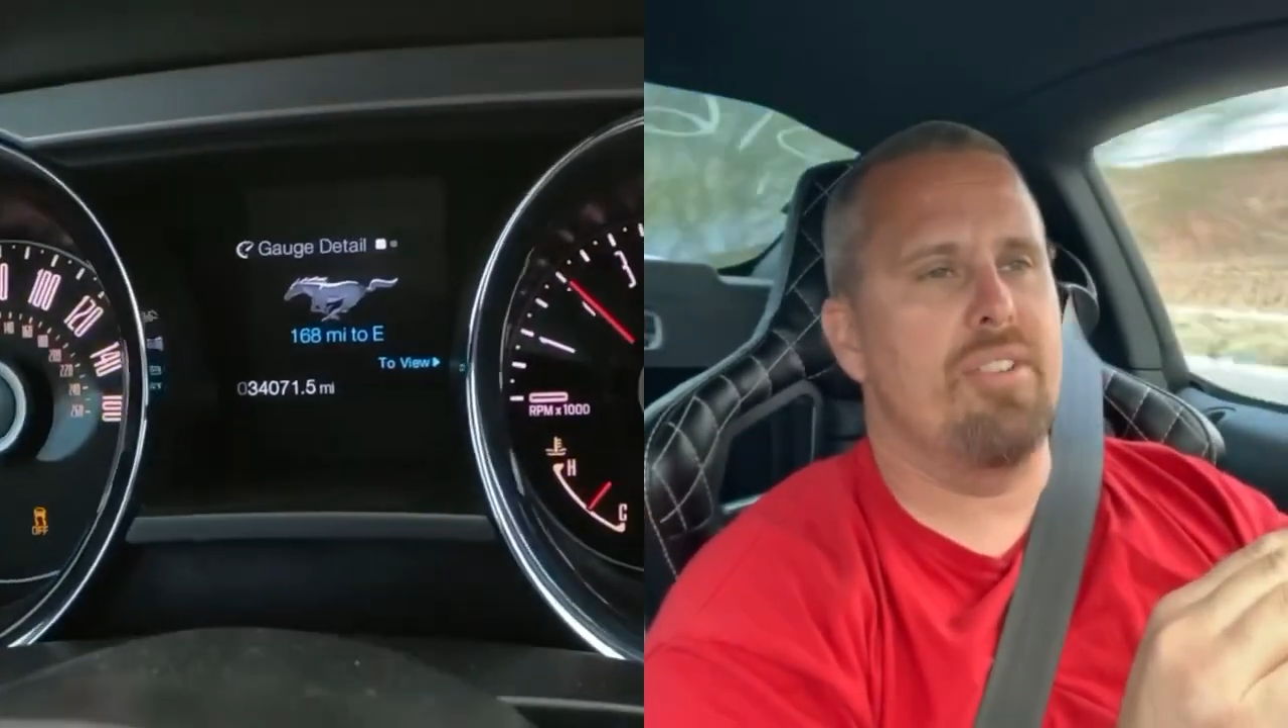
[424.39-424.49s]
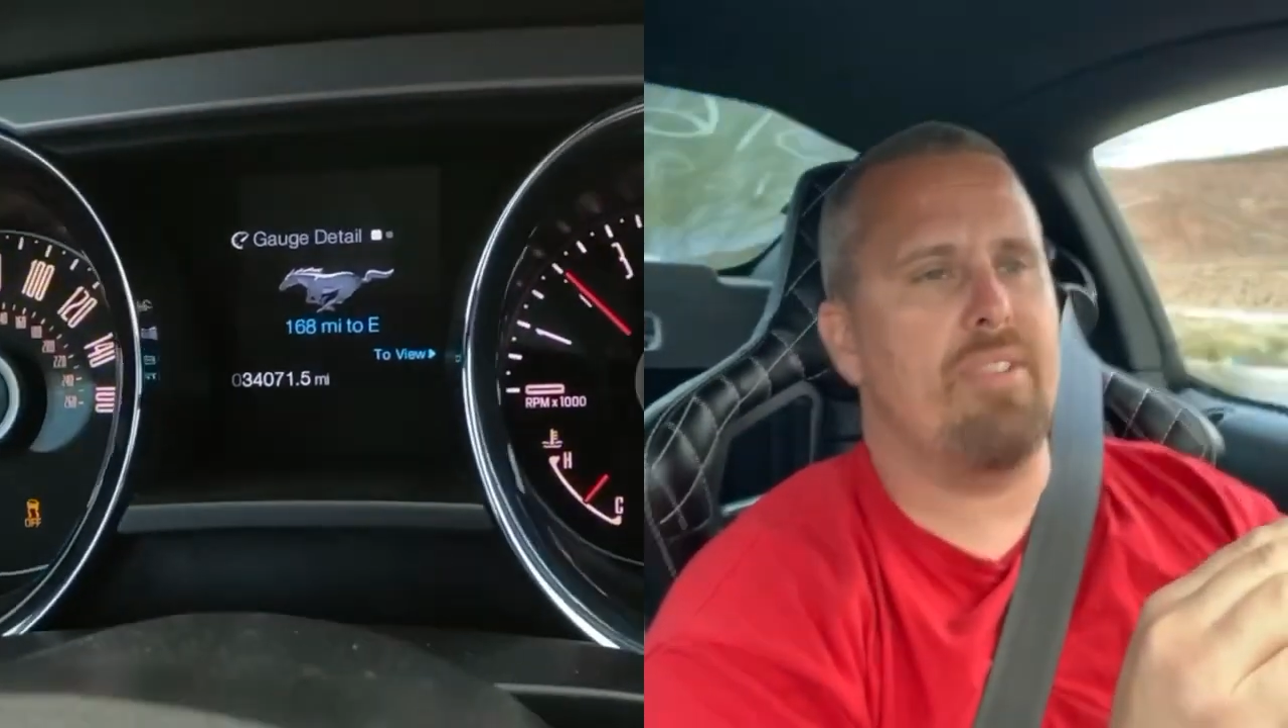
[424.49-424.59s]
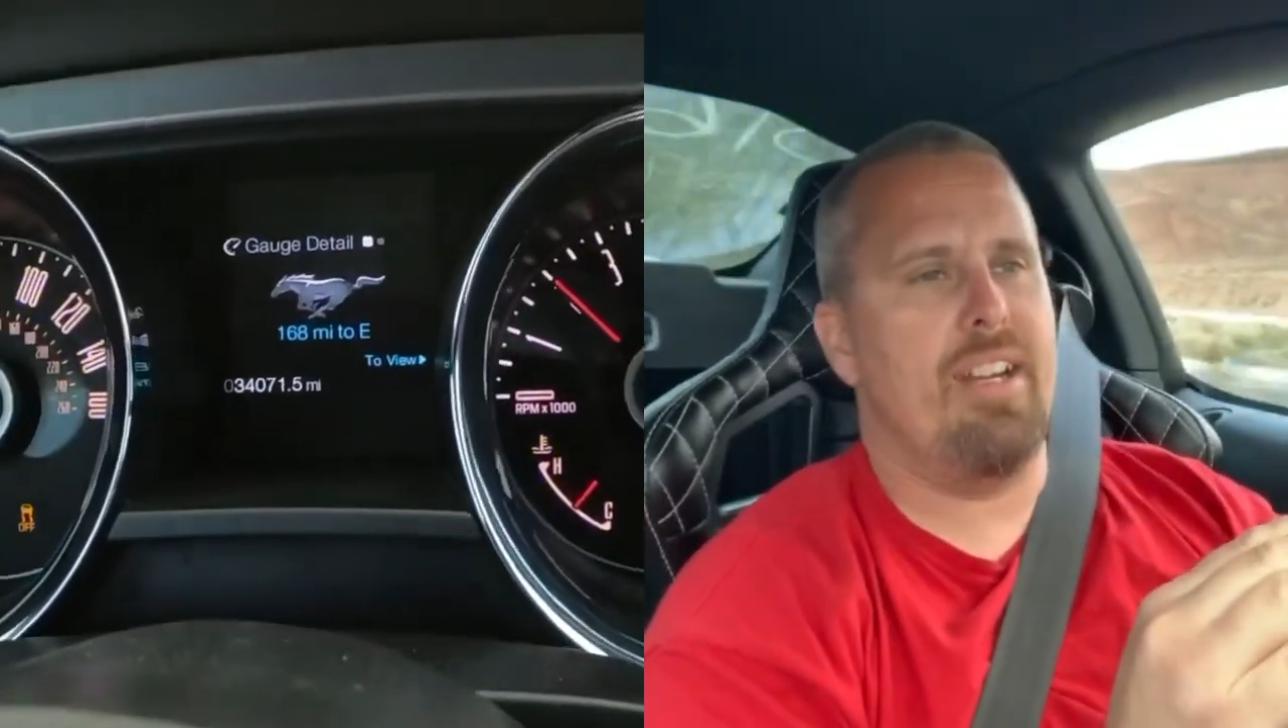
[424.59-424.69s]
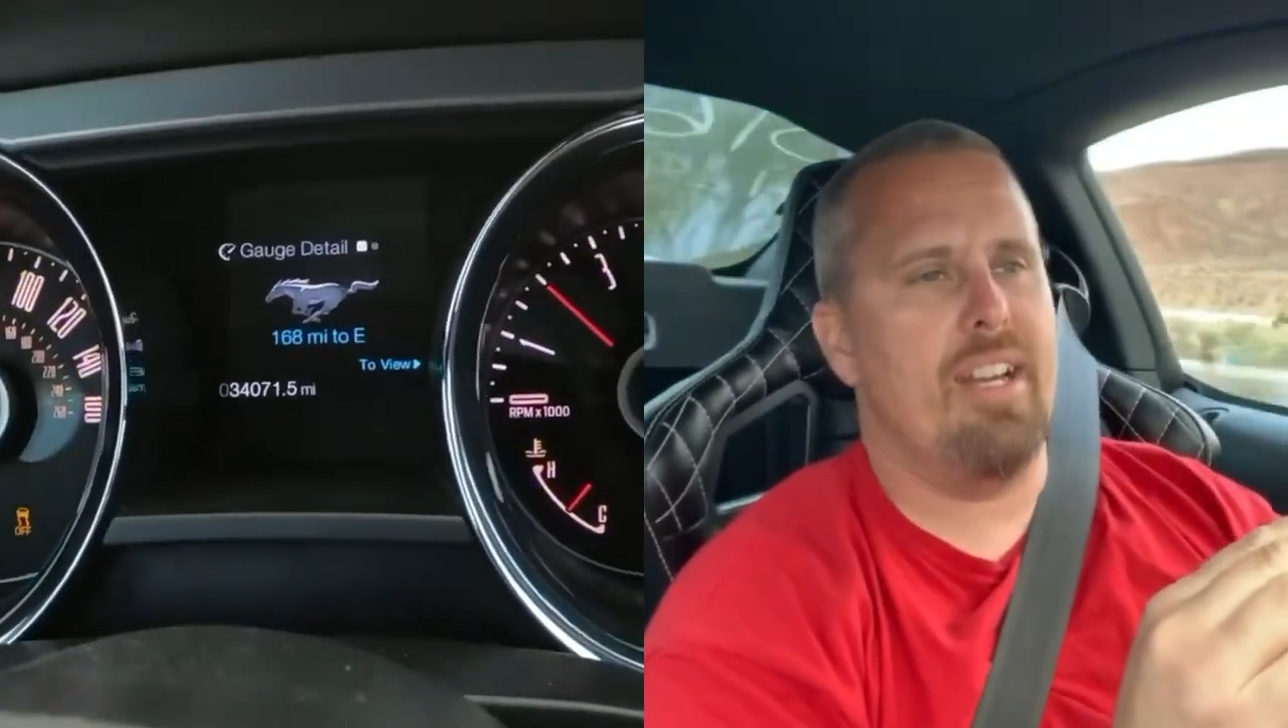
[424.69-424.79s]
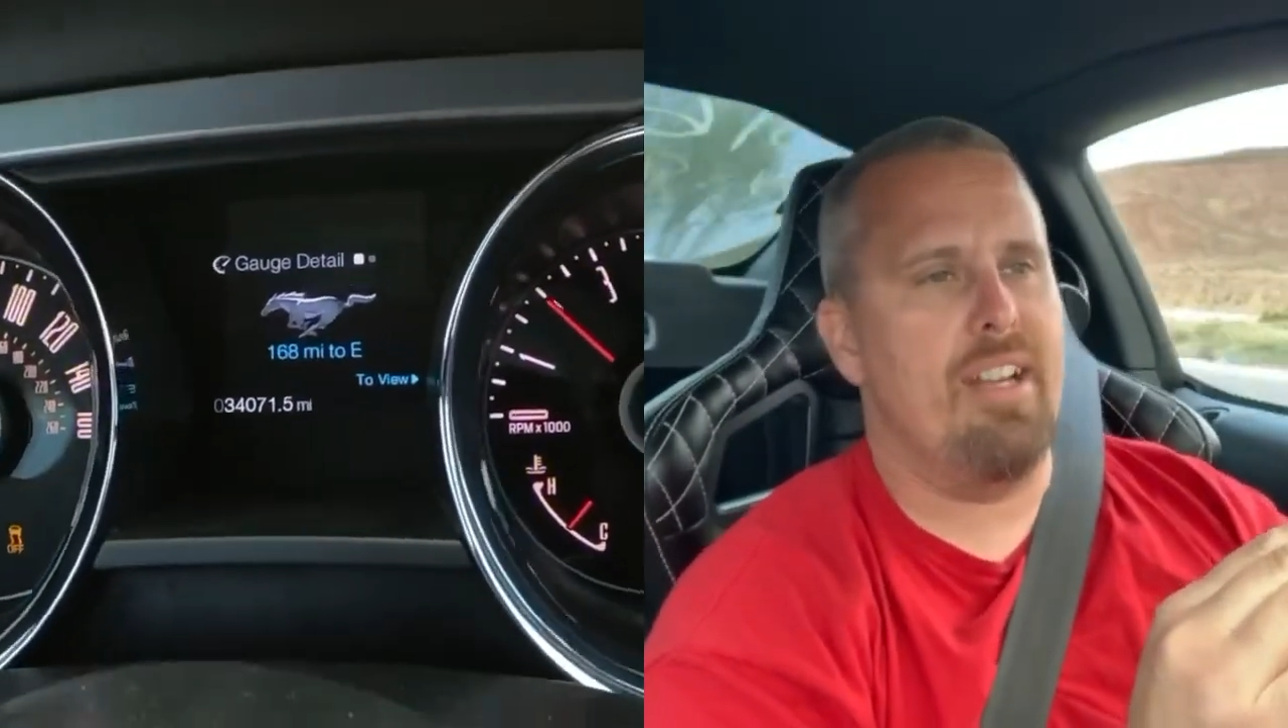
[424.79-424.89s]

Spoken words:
right now,